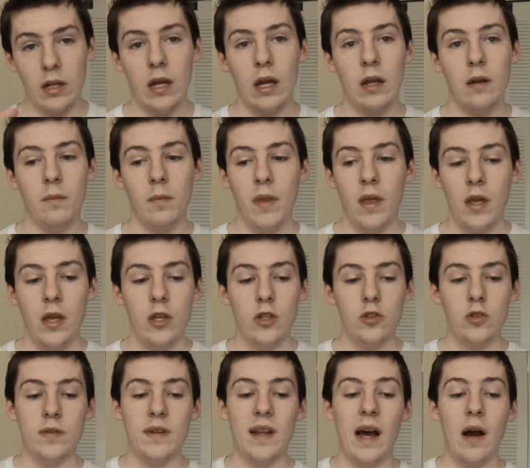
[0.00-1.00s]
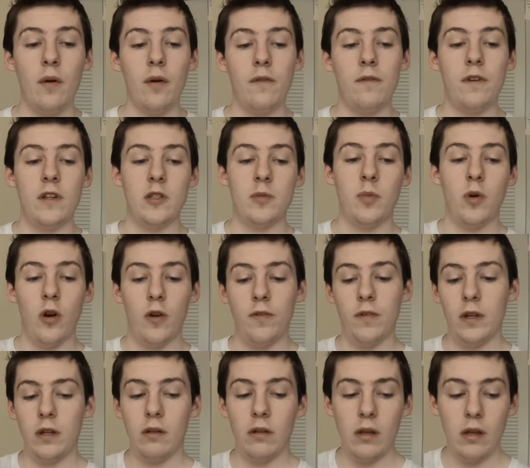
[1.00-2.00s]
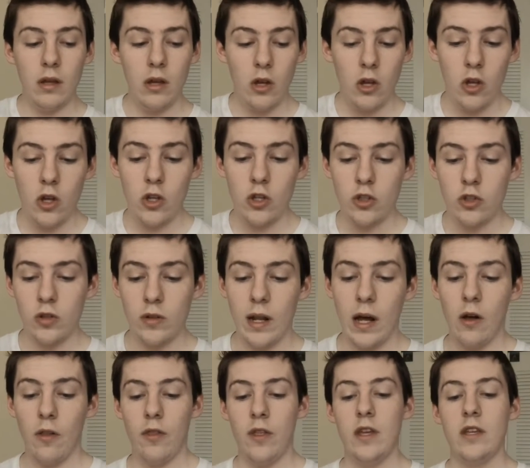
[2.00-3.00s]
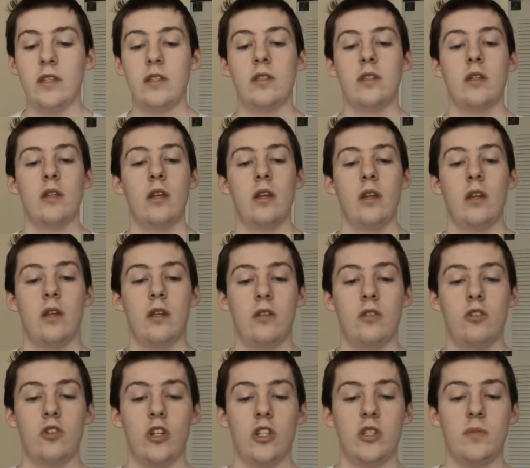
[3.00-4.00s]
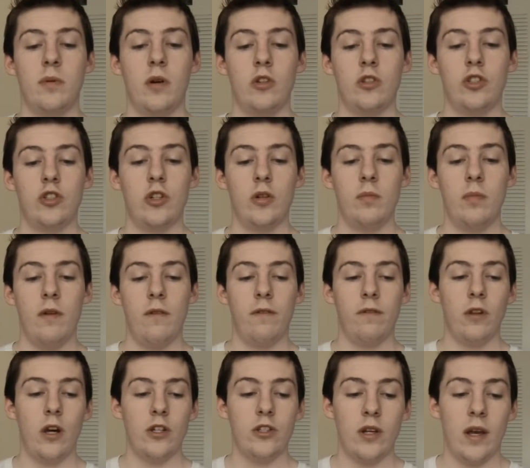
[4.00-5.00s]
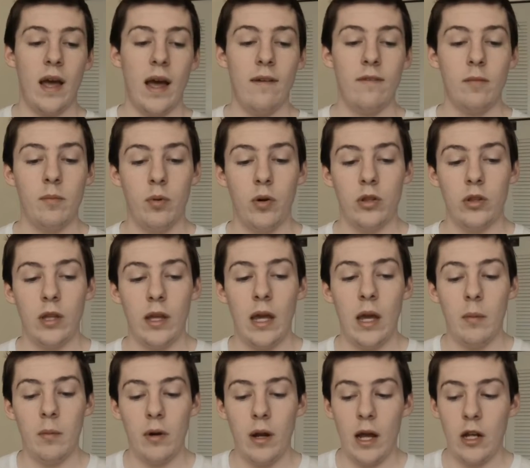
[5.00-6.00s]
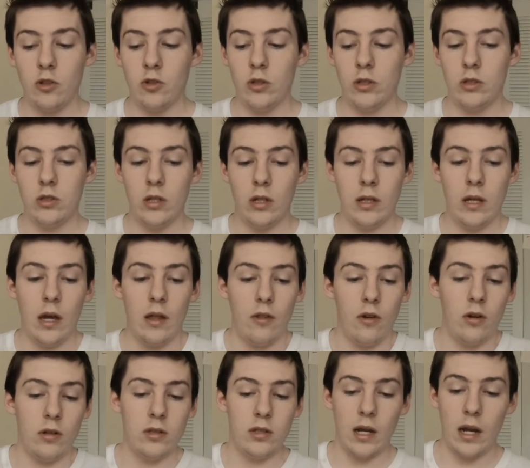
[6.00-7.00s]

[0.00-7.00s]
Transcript: it again. So now it fits perfectly. So now this just about should be flush. I haven't put the hammer actually together